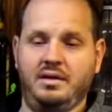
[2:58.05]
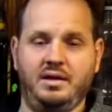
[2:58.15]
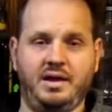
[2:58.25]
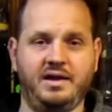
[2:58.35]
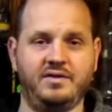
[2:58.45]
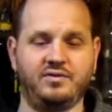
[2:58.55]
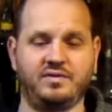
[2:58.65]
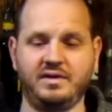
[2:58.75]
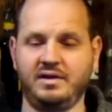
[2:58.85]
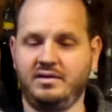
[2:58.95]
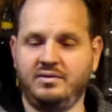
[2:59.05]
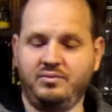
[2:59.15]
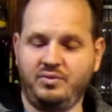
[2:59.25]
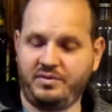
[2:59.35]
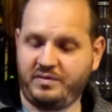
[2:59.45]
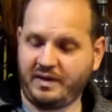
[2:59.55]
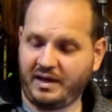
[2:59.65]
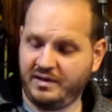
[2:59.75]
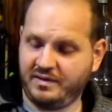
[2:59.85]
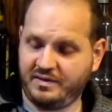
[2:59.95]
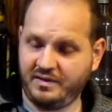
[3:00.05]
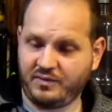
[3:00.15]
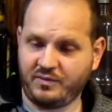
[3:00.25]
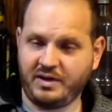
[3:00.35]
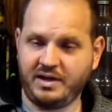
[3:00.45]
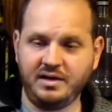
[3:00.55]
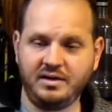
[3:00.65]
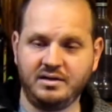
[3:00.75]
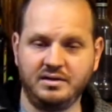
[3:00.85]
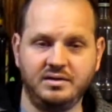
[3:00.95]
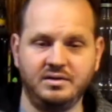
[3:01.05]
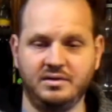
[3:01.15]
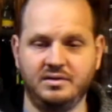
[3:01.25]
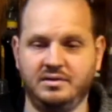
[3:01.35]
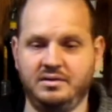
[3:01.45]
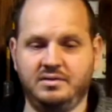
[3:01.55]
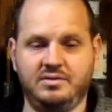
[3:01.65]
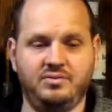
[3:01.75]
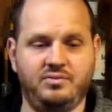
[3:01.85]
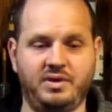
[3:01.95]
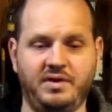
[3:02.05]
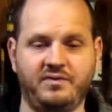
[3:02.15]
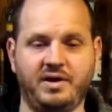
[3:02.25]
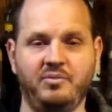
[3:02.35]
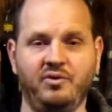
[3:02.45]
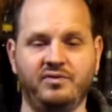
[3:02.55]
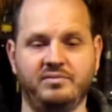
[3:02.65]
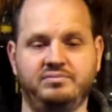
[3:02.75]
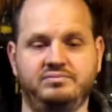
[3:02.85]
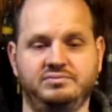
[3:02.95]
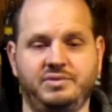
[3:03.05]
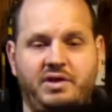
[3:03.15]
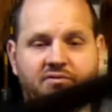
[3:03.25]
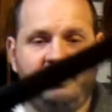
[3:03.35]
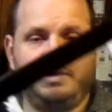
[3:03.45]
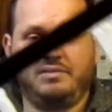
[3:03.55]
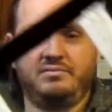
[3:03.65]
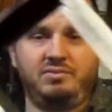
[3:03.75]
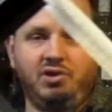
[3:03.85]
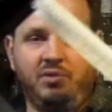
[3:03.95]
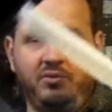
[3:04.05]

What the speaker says: And as you see, with sides, this one right here, whenever I move them, they really don't